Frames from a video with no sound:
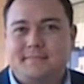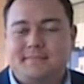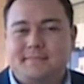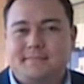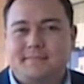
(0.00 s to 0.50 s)

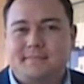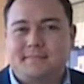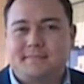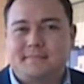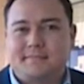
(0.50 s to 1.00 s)

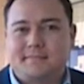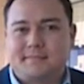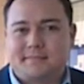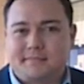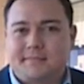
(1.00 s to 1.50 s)

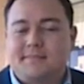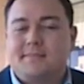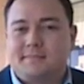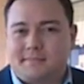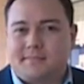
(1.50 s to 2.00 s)

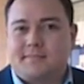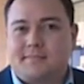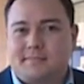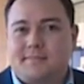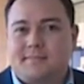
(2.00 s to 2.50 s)

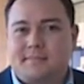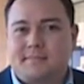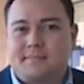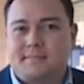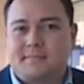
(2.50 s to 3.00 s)

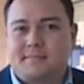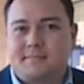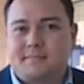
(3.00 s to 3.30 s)
No words are spoken by the person on screen.